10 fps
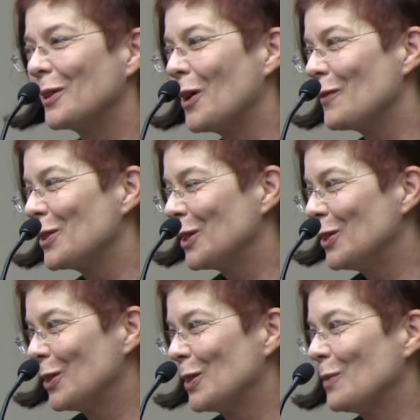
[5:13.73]

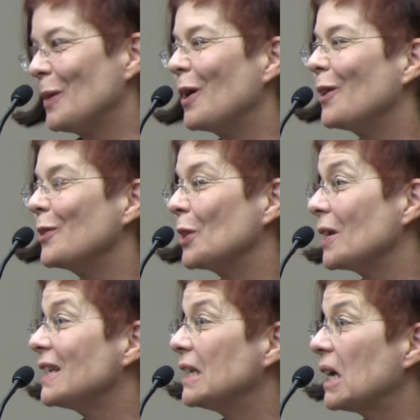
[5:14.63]
conversations about
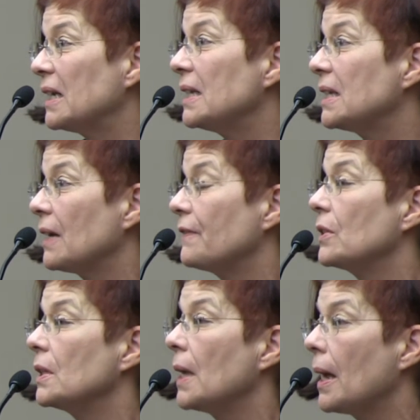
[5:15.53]

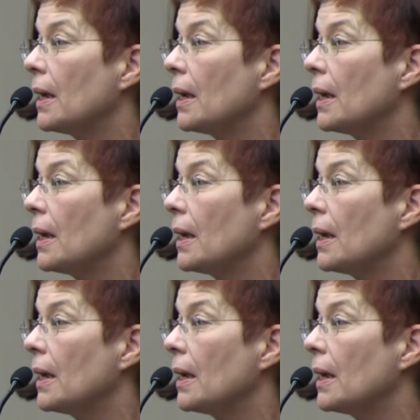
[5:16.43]
1997